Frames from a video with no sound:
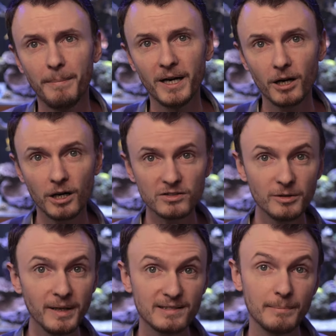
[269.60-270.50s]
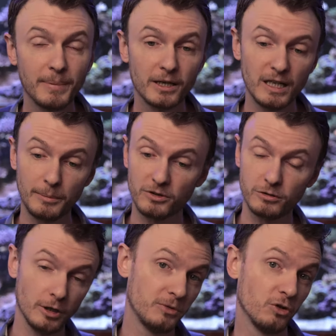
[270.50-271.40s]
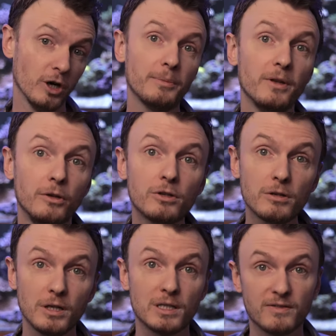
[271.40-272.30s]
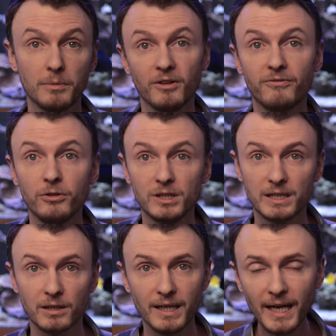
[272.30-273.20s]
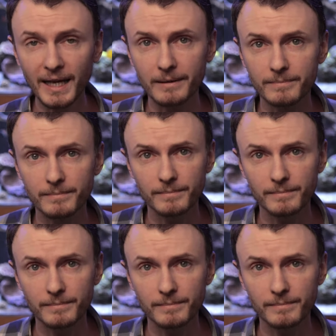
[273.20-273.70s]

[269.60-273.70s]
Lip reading: but it also makes them better able to absorb the nutrients from the food that they're eating.